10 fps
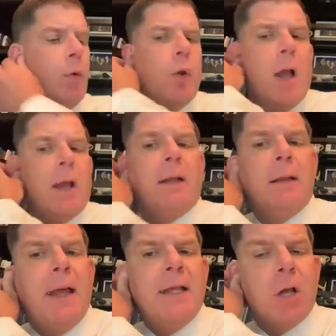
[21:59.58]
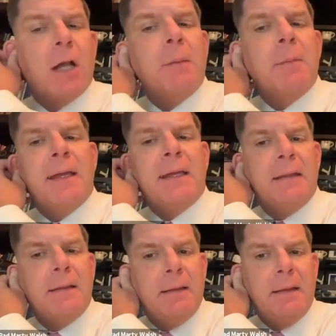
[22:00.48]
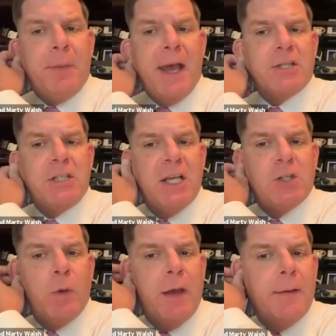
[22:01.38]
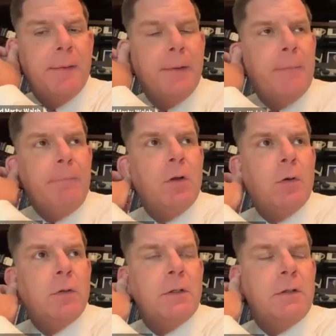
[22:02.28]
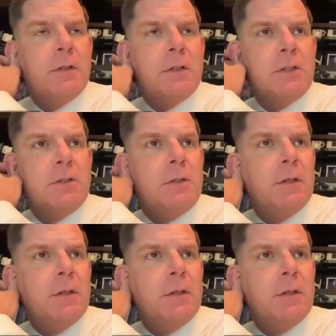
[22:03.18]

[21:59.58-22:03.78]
not going to it's not going to be like the past years where, you know, the